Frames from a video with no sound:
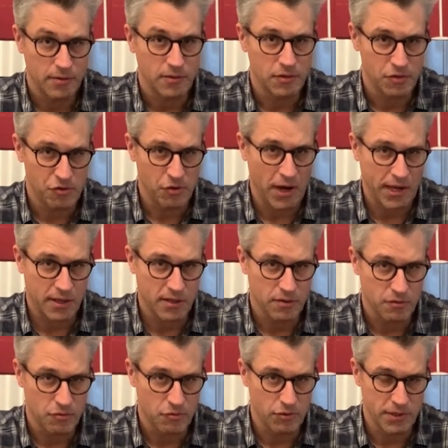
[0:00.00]
drag
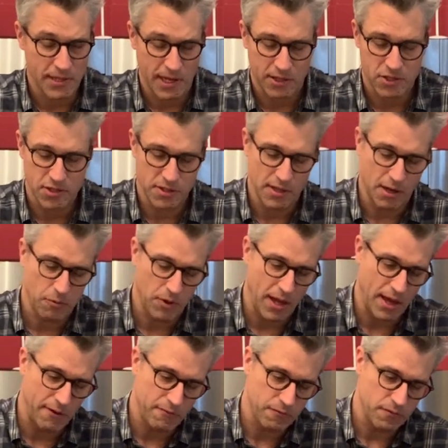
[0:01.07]
reduction that we
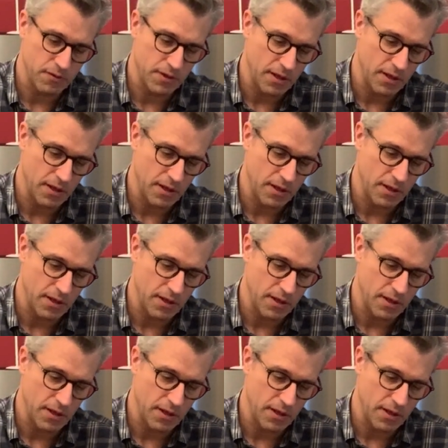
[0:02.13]
have